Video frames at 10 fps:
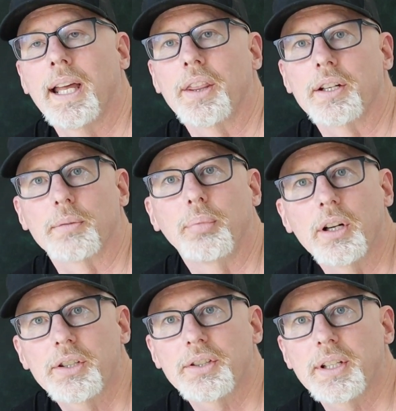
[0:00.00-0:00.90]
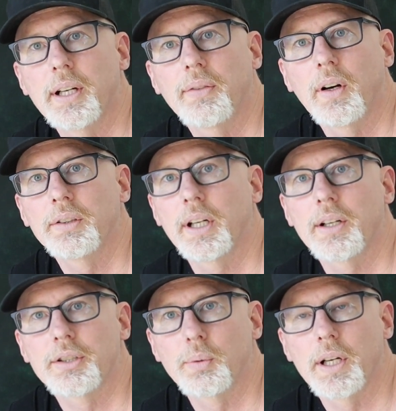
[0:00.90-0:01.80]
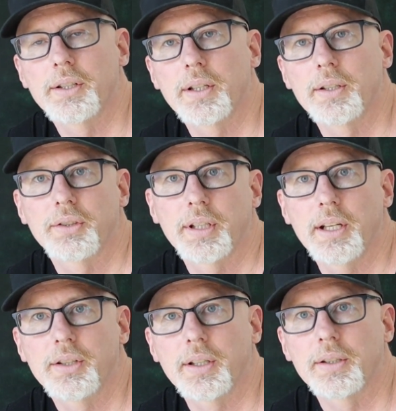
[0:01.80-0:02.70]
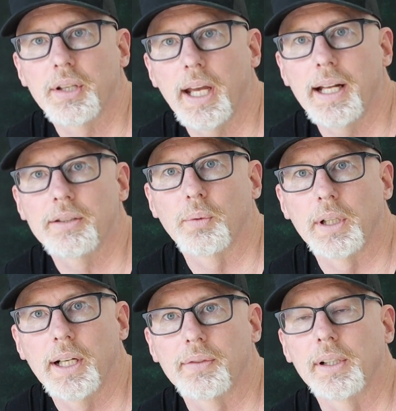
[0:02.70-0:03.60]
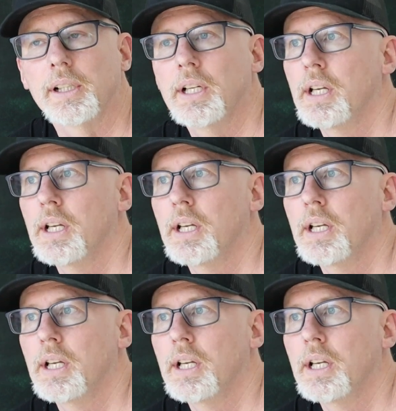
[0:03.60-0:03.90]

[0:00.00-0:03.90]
There's a bunch of stuff on there, sweatshirts, t-shirts, hats, whatever.